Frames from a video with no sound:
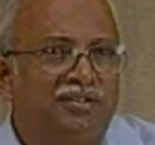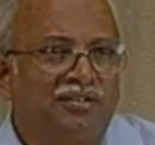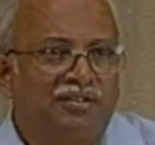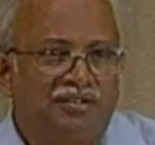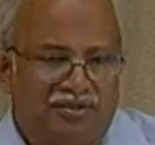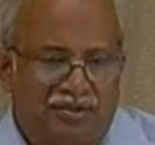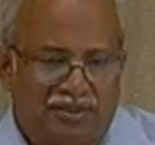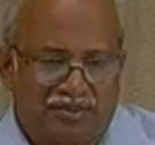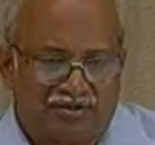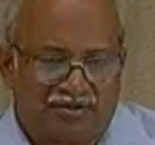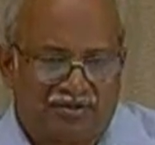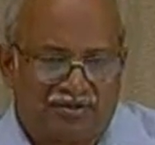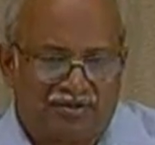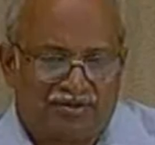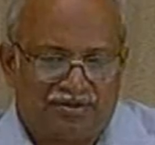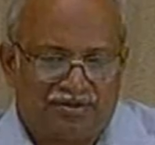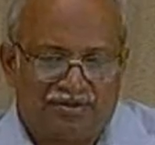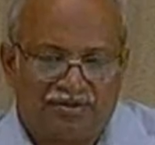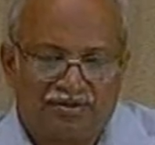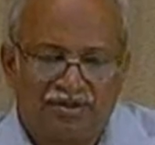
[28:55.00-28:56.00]
Yes,
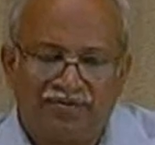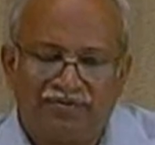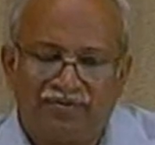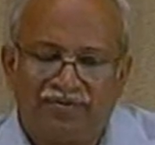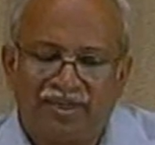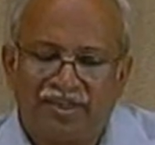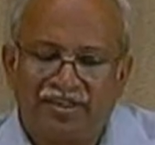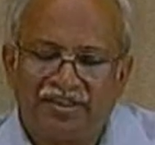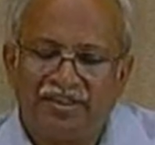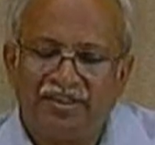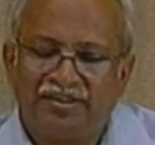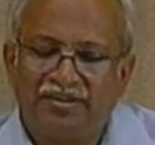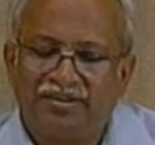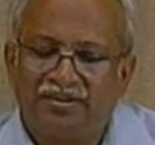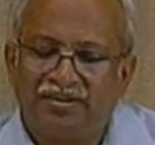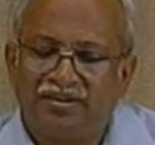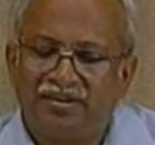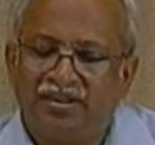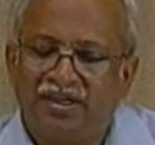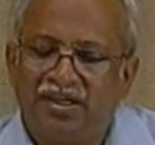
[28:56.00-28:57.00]
some fatigue
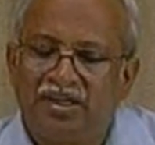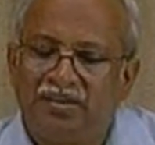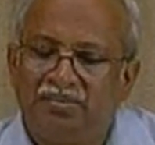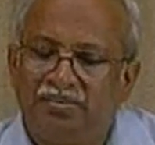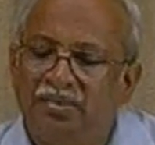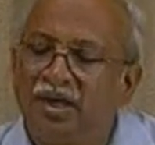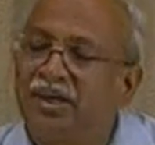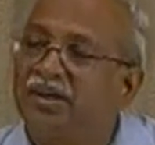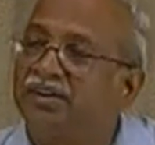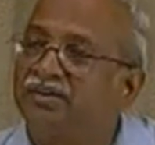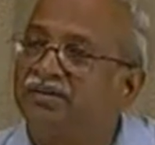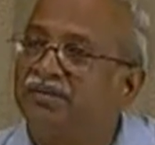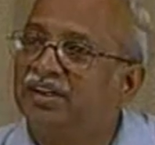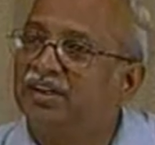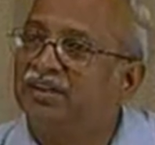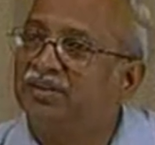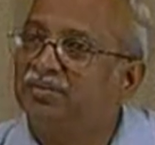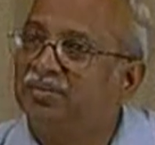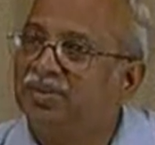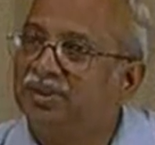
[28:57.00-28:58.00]
might have
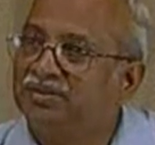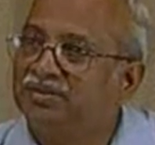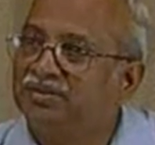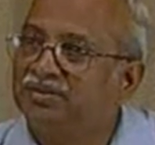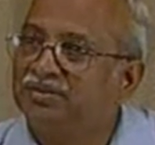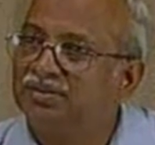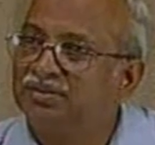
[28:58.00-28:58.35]
taken place.